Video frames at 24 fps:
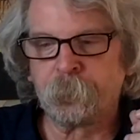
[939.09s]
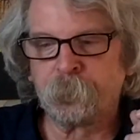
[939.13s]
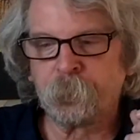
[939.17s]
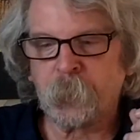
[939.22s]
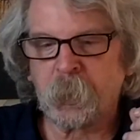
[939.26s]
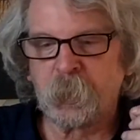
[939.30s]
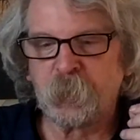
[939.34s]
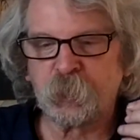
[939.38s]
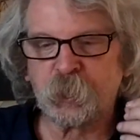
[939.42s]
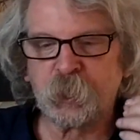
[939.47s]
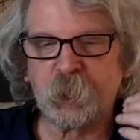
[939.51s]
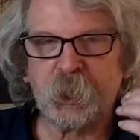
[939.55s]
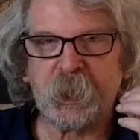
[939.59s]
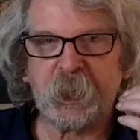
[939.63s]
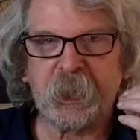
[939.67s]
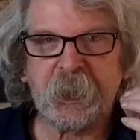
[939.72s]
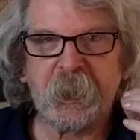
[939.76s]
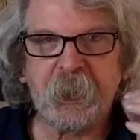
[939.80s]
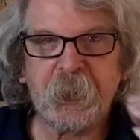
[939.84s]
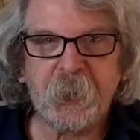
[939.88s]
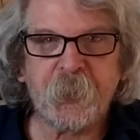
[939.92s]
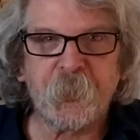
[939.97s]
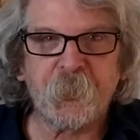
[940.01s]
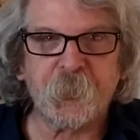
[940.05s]
She
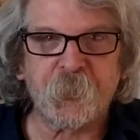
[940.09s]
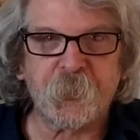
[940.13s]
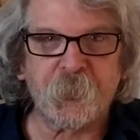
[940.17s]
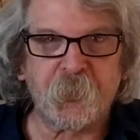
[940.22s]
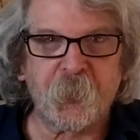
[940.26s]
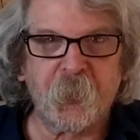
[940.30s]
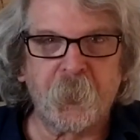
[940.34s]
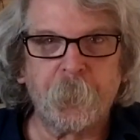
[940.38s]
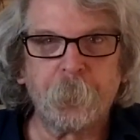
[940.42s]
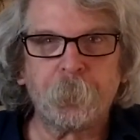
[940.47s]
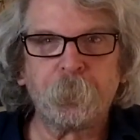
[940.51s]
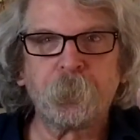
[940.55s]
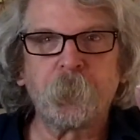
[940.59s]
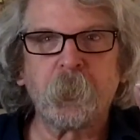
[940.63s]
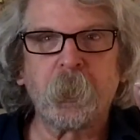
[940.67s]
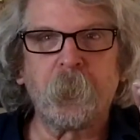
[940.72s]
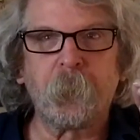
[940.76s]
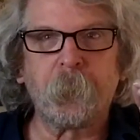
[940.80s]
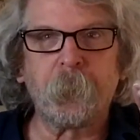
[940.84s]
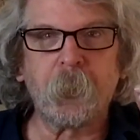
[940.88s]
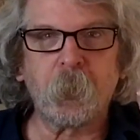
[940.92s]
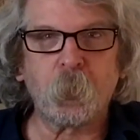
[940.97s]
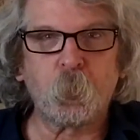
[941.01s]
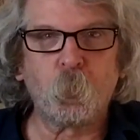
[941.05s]
is
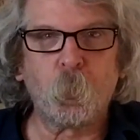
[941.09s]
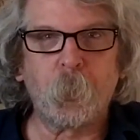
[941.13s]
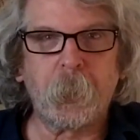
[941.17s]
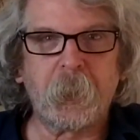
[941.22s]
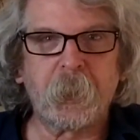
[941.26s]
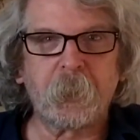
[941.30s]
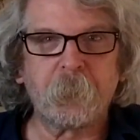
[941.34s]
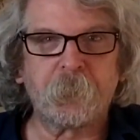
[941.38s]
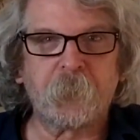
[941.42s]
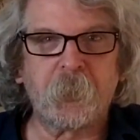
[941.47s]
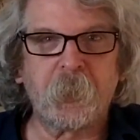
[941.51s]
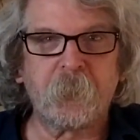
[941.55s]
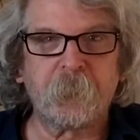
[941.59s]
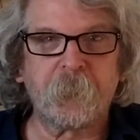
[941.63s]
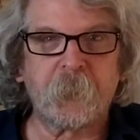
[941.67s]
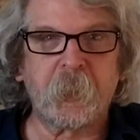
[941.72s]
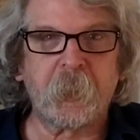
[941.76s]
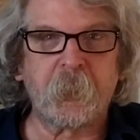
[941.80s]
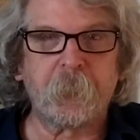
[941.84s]
the queen of TV.